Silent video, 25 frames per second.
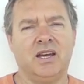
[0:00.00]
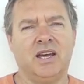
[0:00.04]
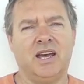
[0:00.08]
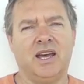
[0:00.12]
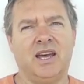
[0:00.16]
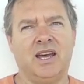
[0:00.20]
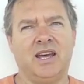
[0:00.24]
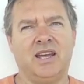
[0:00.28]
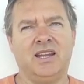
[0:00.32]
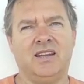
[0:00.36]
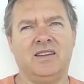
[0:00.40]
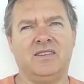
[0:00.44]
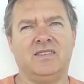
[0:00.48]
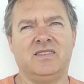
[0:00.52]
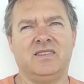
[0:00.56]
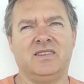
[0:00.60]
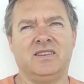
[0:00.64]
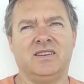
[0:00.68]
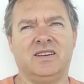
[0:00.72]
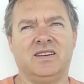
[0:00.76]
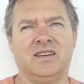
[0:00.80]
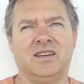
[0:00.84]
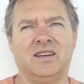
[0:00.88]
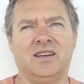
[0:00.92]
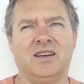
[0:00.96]
And
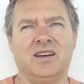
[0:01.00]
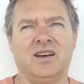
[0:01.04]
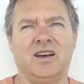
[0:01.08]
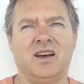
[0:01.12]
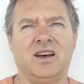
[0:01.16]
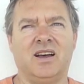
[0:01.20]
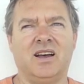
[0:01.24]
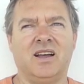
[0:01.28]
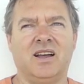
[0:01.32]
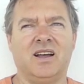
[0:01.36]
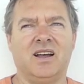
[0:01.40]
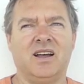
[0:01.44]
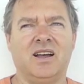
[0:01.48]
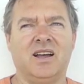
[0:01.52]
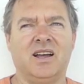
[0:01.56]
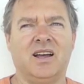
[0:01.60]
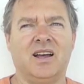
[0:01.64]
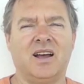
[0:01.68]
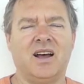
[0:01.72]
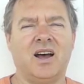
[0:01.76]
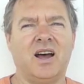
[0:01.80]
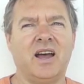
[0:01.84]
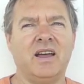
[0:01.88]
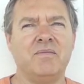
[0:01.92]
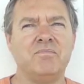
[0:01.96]

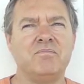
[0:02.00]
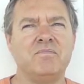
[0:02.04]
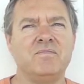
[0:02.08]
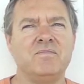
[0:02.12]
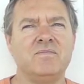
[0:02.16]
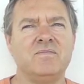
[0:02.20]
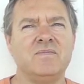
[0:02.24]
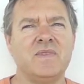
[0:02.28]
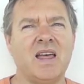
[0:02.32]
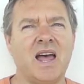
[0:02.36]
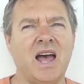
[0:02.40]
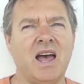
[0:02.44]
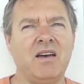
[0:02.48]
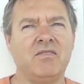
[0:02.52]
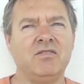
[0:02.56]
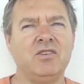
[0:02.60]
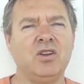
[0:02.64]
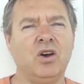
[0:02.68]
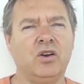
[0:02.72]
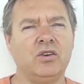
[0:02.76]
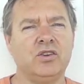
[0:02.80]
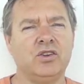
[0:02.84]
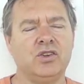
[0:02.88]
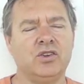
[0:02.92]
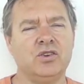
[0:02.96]
I have
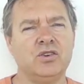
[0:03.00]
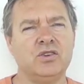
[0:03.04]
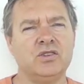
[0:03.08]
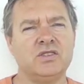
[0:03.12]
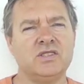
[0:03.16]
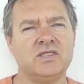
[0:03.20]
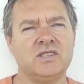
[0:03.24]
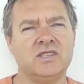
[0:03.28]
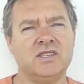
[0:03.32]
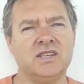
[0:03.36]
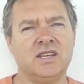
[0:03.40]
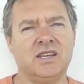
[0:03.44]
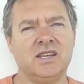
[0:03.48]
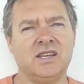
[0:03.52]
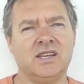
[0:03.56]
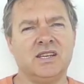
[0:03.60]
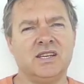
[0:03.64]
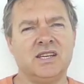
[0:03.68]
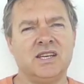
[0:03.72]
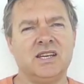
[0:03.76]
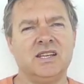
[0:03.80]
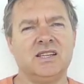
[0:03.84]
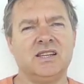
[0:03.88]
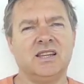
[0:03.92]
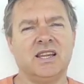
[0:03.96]
not used the
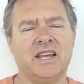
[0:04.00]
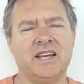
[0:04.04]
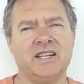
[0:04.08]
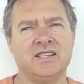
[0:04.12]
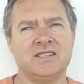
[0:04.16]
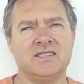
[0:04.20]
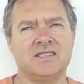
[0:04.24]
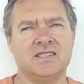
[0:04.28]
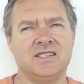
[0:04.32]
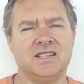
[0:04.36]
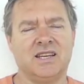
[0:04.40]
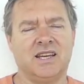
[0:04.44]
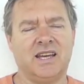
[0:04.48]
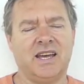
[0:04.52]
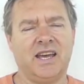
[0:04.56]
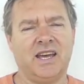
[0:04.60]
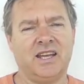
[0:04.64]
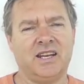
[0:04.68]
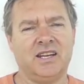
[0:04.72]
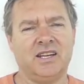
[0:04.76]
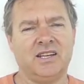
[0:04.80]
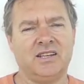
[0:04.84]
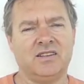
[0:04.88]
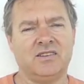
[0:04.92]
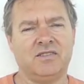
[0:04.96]
kit lens, the
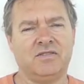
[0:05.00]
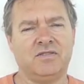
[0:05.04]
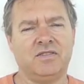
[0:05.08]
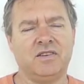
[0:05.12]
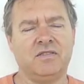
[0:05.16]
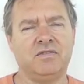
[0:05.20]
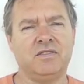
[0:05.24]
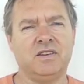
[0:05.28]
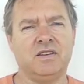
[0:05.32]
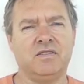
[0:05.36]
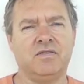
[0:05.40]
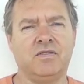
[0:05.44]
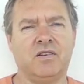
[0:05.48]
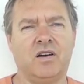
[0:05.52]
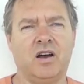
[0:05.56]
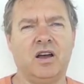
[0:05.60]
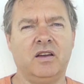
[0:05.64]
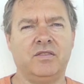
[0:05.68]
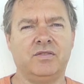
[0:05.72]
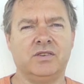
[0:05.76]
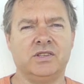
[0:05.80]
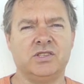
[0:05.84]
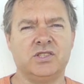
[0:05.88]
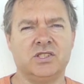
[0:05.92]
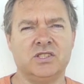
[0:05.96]

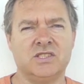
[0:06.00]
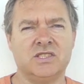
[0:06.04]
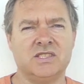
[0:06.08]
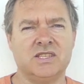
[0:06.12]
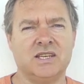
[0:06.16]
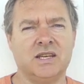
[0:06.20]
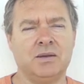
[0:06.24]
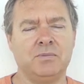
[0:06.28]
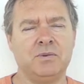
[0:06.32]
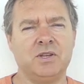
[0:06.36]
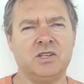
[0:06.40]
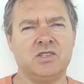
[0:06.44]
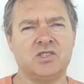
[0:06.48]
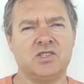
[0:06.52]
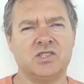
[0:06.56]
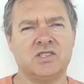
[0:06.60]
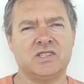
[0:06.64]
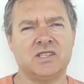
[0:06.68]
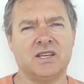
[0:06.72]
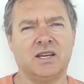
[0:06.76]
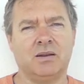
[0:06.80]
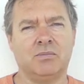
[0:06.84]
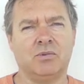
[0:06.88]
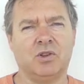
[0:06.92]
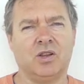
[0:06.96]
18-55, which is image
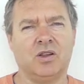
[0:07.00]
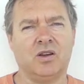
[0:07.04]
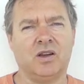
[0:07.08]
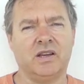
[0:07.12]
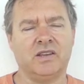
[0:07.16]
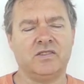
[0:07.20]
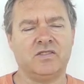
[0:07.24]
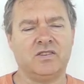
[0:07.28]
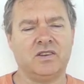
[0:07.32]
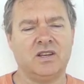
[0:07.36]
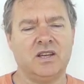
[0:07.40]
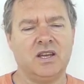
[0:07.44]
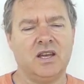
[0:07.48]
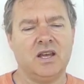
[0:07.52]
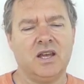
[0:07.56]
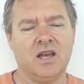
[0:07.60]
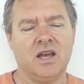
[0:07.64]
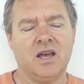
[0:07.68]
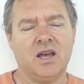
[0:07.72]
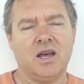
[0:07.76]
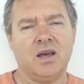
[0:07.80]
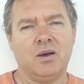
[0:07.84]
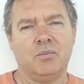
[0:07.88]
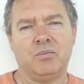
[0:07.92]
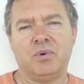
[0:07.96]
stabilized,
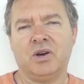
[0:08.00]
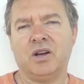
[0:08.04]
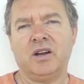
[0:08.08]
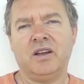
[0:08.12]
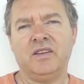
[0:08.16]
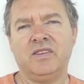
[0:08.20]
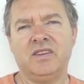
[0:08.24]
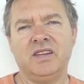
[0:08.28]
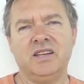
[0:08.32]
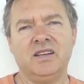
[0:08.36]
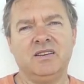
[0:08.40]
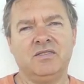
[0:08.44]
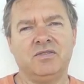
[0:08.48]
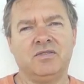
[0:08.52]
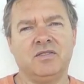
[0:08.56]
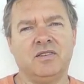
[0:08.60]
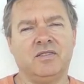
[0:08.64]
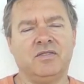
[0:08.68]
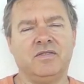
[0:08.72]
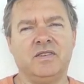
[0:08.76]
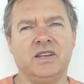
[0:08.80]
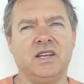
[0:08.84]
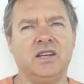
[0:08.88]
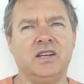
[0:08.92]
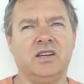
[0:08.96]
but I think for
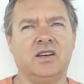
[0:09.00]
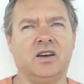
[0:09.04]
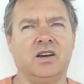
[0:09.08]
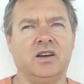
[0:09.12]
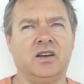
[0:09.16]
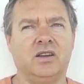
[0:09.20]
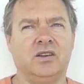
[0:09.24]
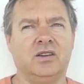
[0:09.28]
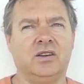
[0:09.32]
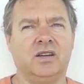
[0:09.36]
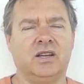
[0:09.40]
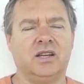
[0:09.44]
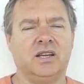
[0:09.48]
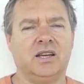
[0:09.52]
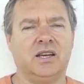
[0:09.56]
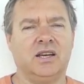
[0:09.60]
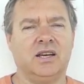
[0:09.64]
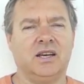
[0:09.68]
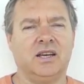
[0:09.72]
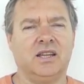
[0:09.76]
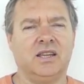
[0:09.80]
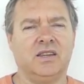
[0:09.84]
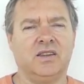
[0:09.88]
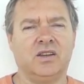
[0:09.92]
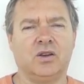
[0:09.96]
video
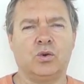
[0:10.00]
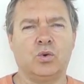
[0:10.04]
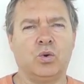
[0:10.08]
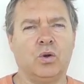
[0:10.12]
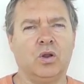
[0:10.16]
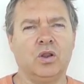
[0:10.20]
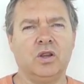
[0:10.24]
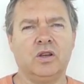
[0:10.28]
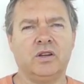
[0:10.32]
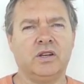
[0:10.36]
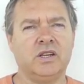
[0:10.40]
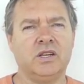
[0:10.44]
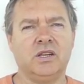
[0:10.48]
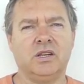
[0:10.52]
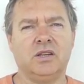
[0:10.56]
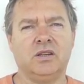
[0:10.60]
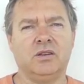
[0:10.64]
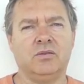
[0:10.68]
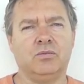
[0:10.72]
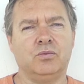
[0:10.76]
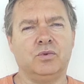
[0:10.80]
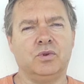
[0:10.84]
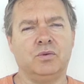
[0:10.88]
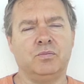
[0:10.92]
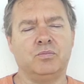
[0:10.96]
the quality
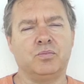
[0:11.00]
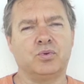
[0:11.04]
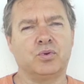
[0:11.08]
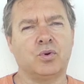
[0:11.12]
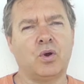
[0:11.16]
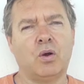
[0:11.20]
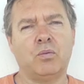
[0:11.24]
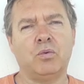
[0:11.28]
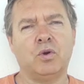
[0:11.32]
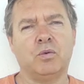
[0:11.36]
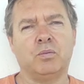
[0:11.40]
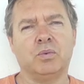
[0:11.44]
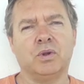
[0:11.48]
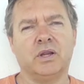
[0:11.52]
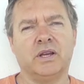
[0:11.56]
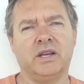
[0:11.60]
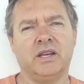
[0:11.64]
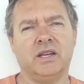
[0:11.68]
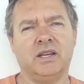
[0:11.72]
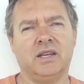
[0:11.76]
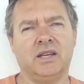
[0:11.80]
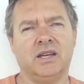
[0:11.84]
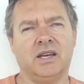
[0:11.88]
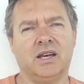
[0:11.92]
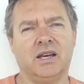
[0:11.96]
would
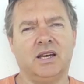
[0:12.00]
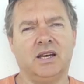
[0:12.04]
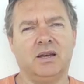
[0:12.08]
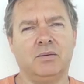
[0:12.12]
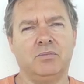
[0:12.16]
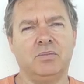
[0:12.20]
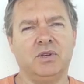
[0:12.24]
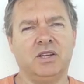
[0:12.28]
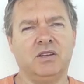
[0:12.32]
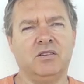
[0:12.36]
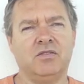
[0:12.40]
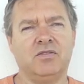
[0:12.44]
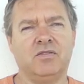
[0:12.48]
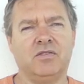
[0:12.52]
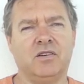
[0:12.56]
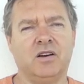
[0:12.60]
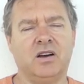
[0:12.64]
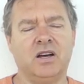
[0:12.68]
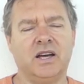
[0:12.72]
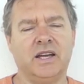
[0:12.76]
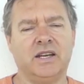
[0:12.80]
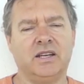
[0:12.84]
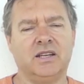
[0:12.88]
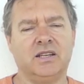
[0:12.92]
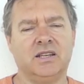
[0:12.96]
probably be
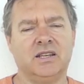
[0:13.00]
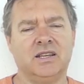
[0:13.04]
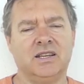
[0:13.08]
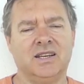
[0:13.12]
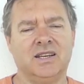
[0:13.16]
fine.